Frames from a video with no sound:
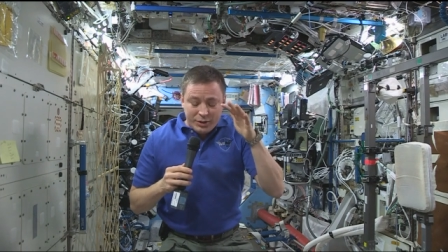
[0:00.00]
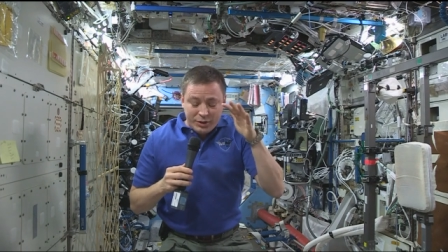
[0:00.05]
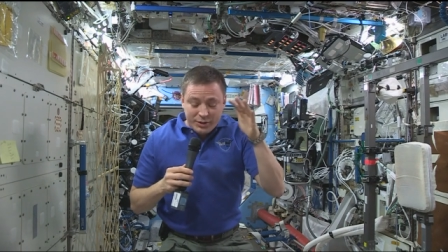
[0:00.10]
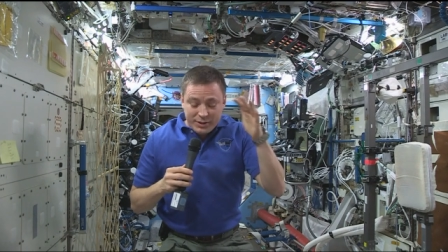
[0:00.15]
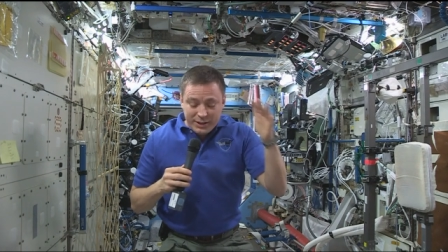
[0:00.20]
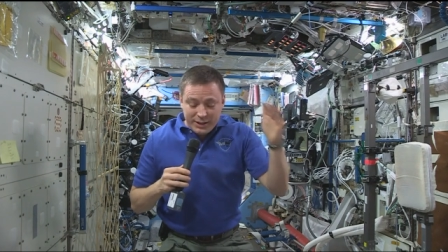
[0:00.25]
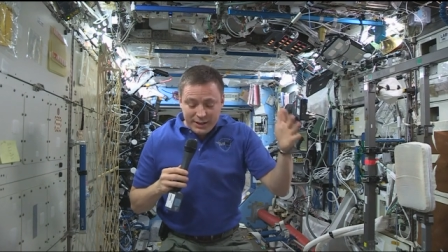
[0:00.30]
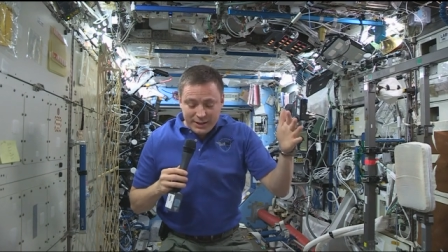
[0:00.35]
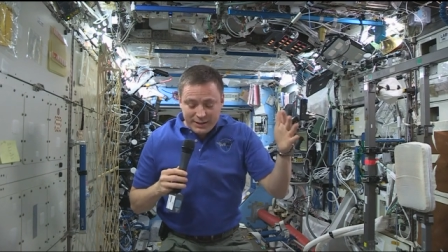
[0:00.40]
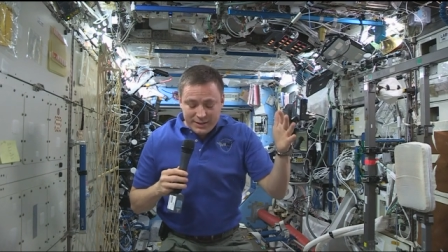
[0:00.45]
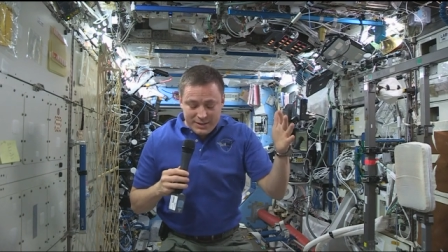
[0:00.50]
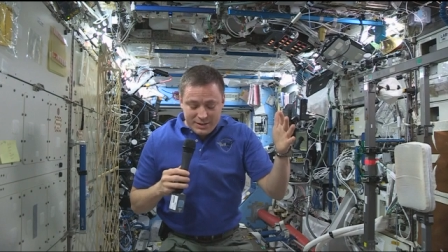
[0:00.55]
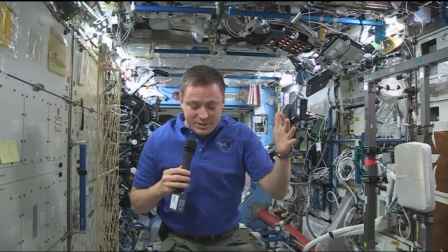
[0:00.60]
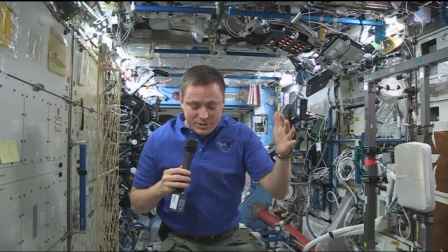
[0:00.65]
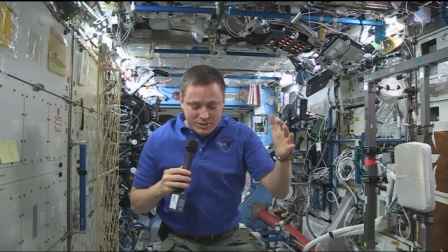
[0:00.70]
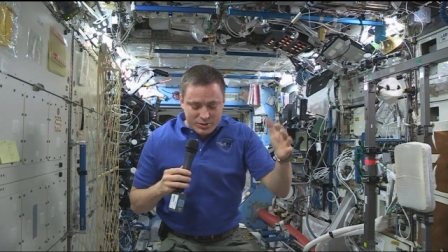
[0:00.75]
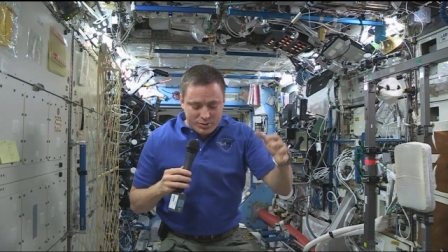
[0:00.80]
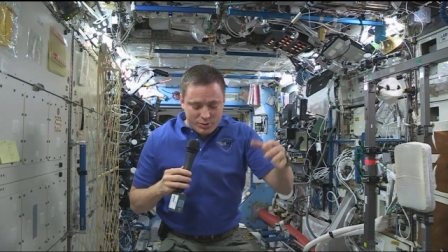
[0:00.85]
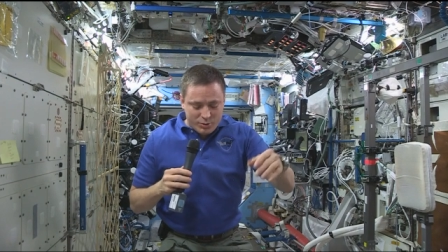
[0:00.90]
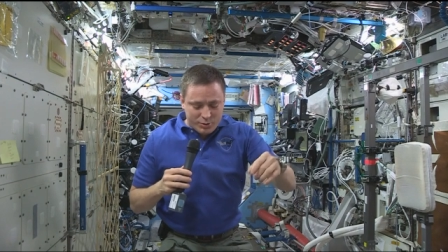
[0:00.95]
looking at
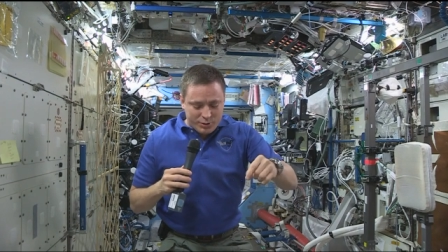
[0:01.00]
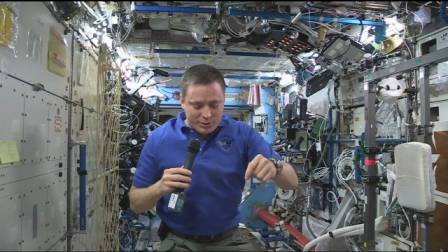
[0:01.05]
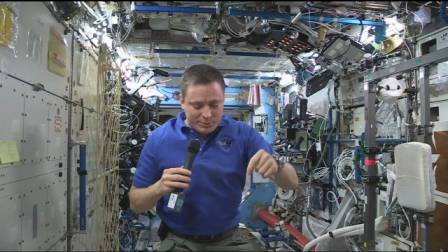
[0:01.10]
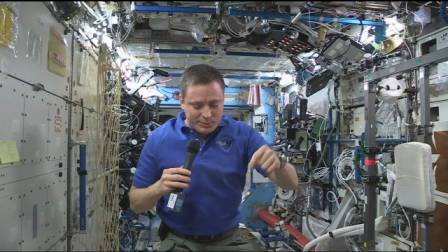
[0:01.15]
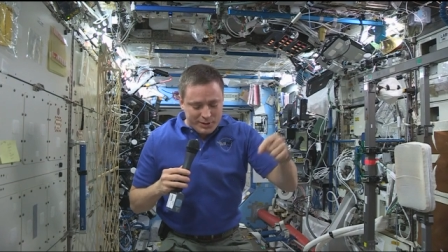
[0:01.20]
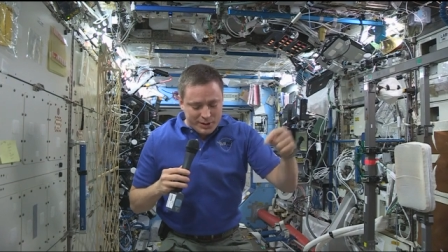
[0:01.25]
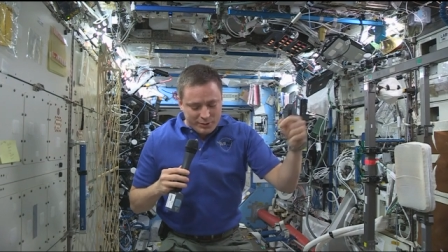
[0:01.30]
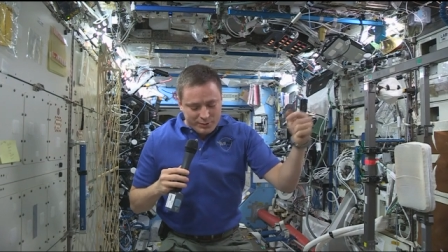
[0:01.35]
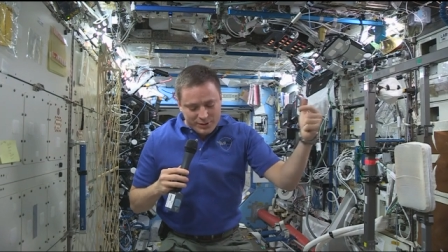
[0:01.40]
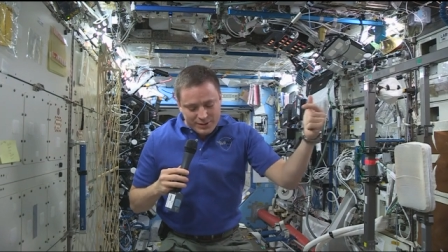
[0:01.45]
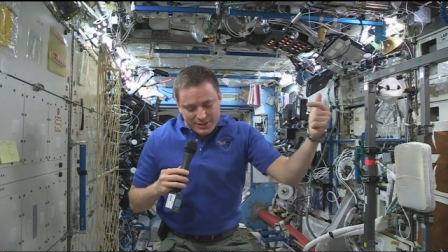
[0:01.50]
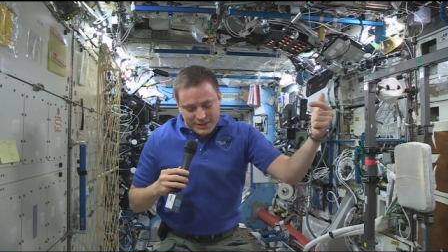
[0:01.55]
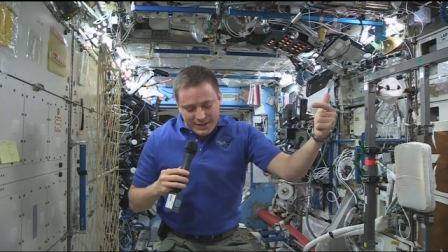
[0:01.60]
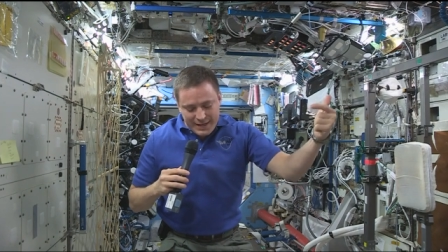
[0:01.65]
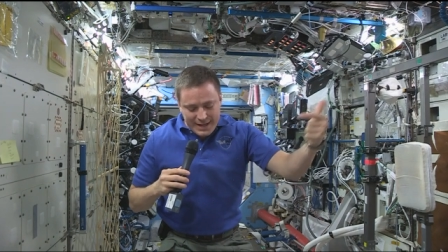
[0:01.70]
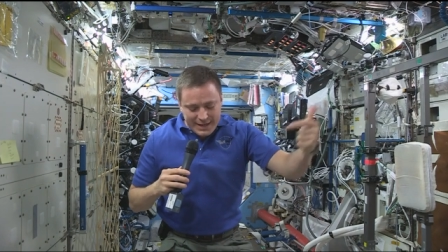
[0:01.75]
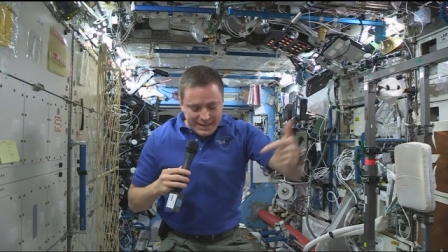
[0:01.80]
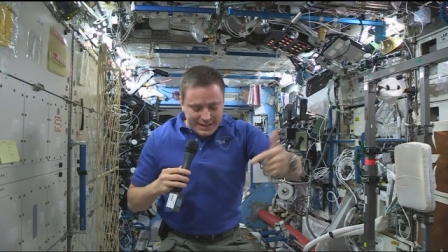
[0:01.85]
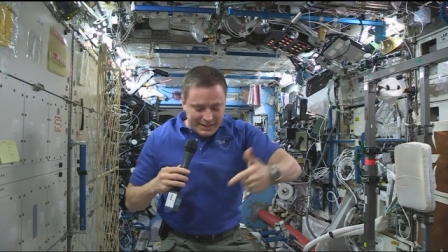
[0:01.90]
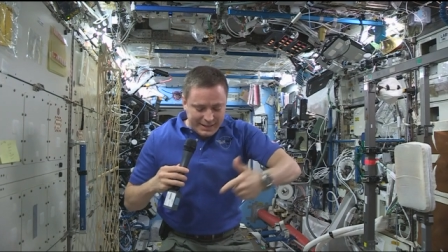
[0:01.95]
this storm there was
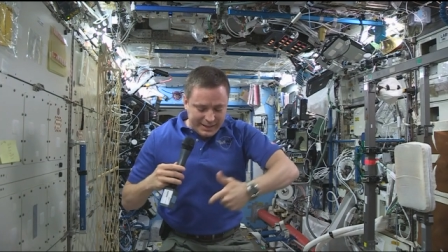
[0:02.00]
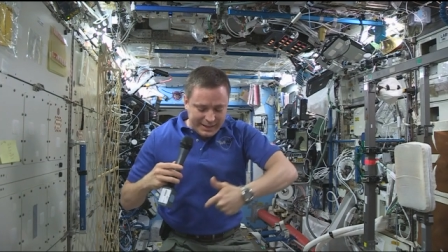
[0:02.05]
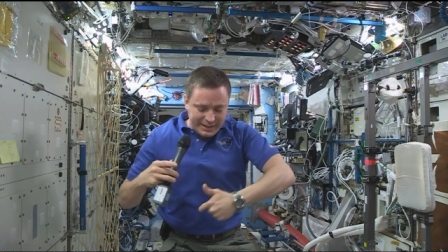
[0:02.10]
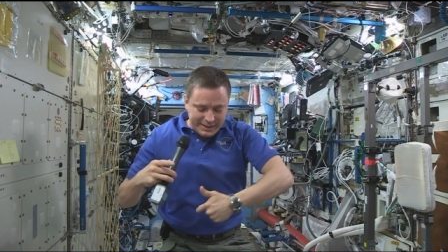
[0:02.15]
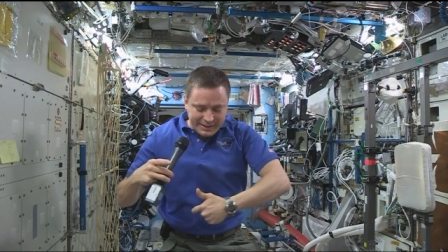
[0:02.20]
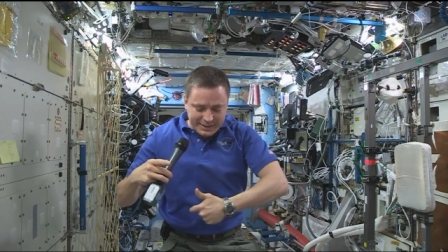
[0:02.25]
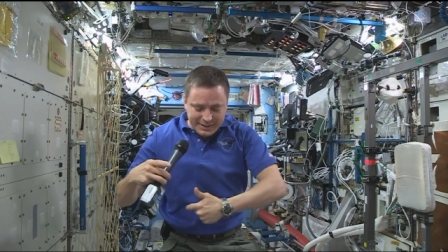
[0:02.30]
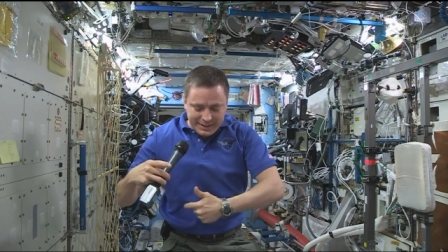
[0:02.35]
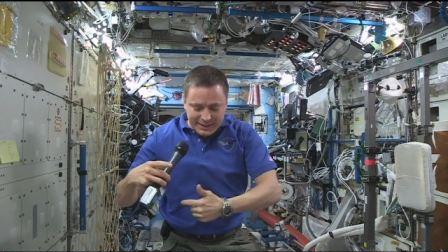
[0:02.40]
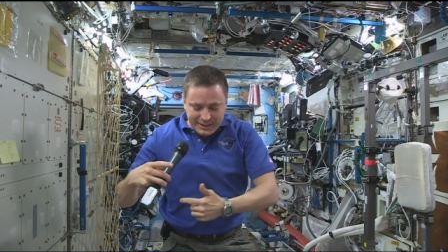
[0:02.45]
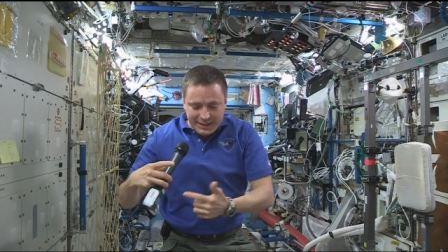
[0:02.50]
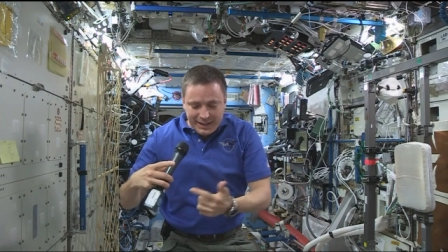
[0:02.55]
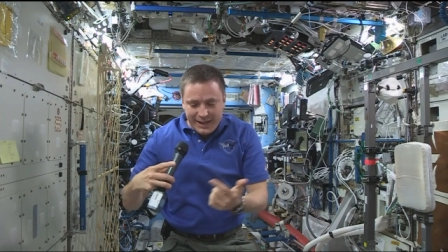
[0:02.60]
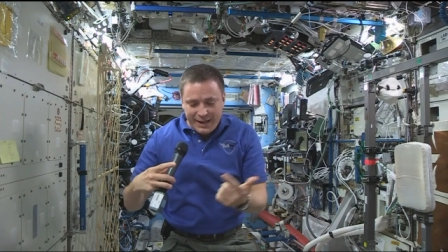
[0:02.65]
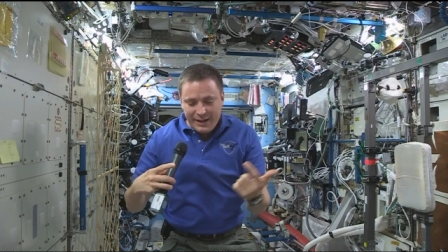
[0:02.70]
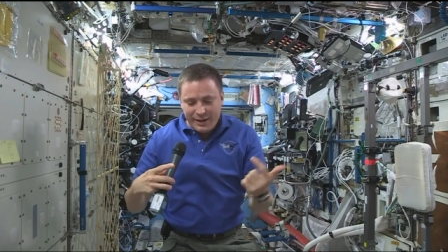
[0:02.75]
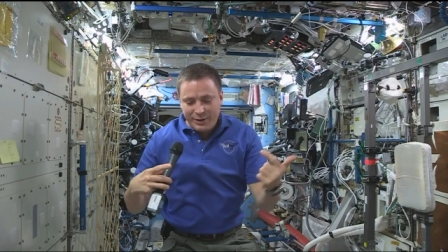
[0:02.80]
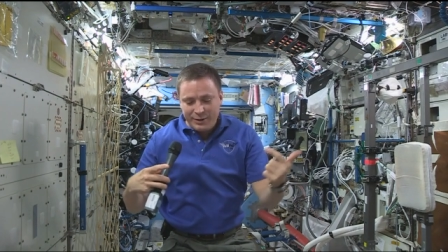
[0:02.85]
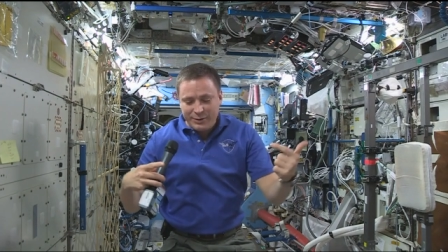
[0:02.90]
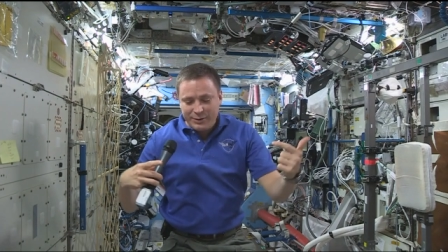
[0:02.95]
lightning in the
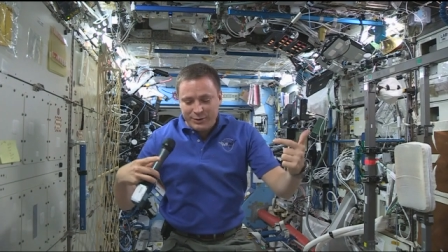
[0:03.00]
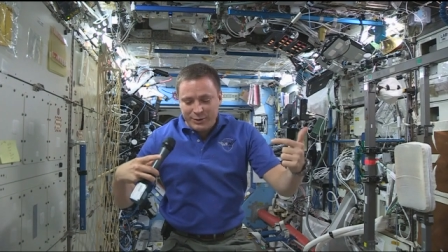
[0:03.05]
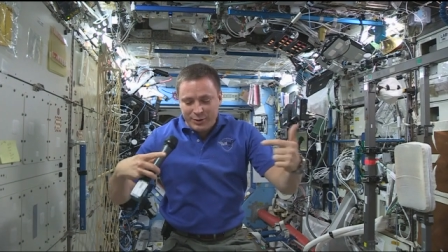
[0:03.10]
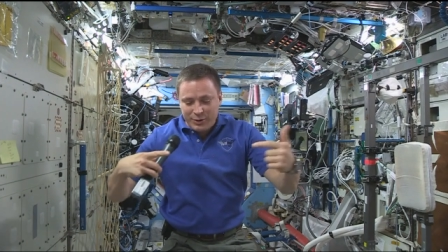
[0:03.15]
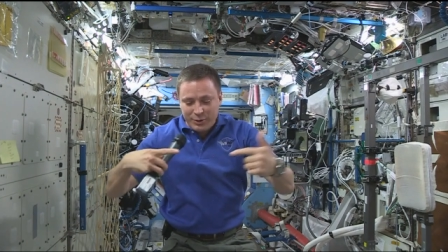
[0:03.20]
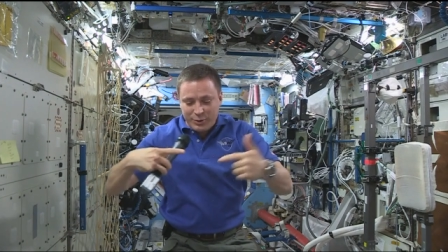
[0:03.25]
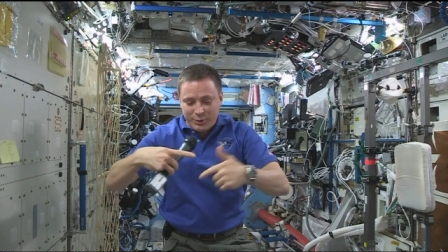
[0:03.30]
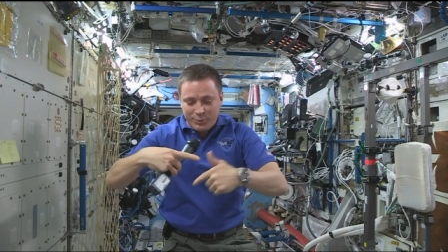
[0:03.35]
cloud